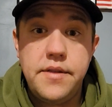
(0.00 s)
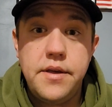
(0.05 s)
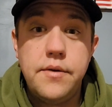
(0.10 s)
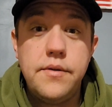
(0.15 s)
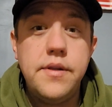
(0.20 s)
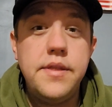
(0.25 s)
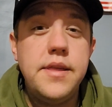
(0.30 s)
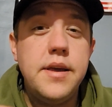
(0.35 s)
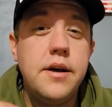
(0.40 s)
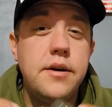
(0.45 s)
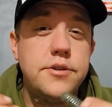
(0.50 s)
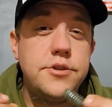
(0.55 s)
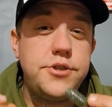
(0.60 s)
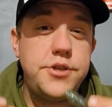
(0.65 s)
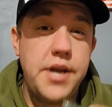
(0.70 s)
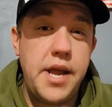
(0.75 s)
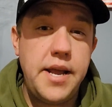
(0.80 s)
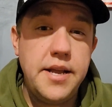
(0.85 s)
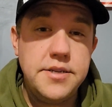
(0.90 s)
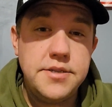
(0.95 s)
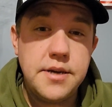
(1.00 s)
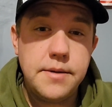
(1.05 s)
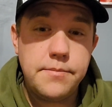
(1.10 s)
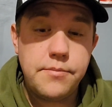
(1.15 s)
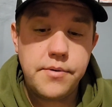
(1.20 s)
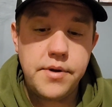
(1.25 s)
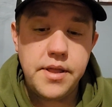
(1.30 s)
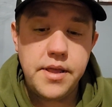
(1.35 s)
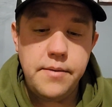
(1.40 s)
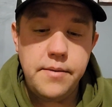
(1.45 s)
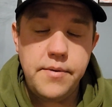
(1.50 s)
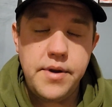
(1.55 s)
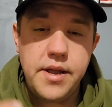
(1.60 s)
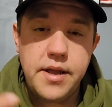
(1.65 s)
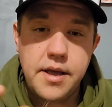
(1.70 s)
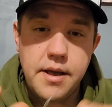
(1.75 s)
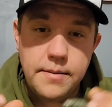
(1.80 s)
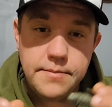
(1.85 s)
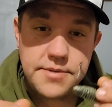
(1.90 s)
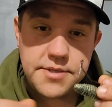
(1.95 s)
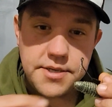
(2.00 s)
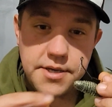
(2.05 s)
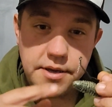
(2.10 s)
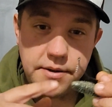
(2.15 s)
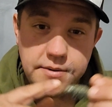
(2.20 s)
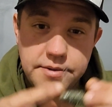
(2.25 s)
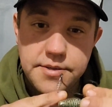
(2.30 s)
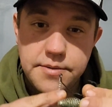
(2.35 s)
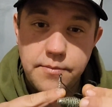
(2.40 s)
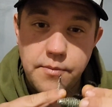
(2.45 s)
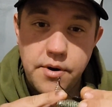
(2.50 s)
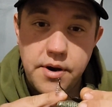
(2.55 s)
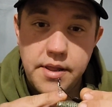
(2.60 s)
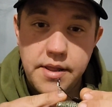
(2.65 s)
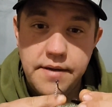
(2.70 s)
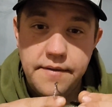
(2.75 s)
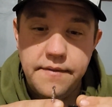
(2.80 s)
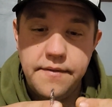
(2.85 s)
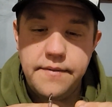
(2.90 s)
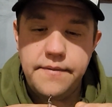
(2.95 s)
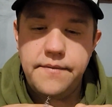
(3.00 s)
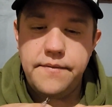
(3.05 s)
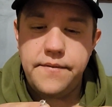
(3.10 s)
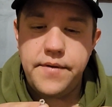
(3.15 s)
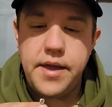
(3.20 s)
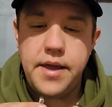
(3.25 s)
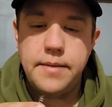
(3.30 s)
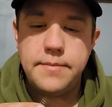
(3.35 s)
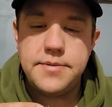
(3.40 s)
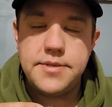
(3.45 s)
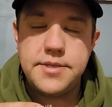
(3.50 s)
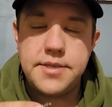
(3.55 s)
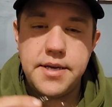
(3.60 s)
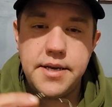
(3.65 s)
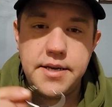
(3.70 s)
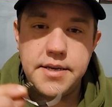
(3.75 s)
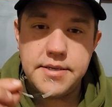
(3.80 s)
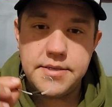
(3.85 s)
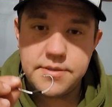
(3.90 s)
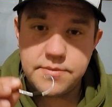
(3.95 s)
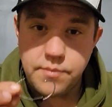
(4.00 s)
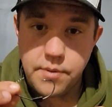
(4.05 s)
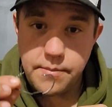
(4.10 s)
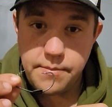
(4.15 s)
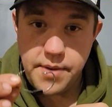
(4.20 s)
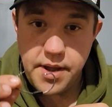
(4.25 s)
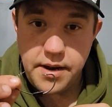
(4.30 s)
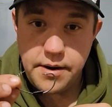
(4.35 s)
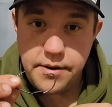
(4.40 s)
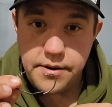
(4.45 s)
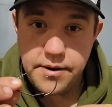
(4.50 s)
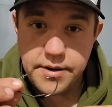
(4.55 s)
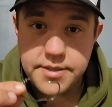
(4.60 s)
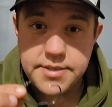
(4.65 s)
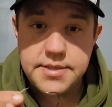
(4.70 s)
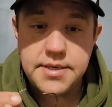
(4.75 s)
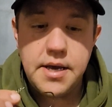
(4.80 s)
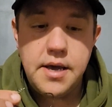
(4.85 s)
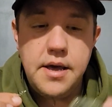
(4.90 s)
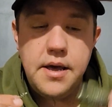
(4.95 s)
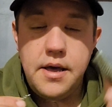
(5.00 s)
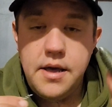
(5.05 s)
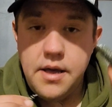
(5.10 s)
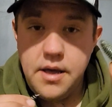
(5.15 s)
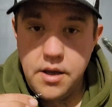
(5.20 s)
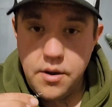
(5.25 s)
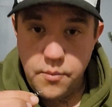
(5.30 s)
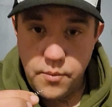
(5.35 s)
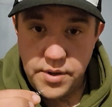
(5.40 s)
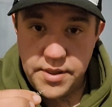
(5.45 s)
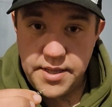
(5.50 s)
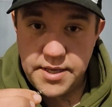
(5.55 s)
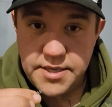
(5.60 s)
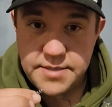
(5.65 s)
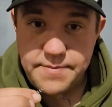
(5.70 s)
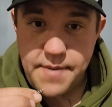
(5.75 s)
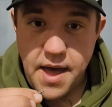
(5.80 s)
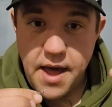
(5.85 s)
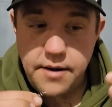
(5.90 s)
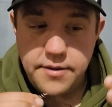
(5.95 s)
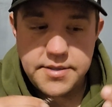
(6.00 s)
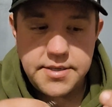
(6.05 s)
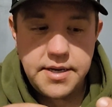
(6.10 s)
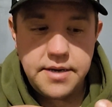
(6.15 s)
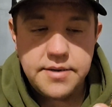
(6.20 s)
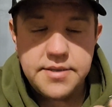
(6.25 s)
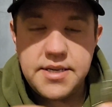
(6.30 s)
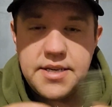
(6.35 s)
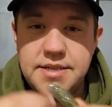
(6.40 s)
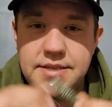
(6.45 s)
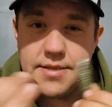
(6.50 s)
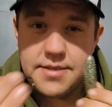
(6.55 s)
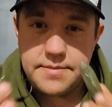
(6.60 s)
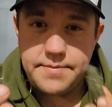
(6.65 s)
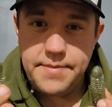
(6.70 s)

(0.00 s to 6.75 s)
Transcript: The only thing I'll change up really when it comes to using one of these VMC swim bait hooks with these paddle tails is the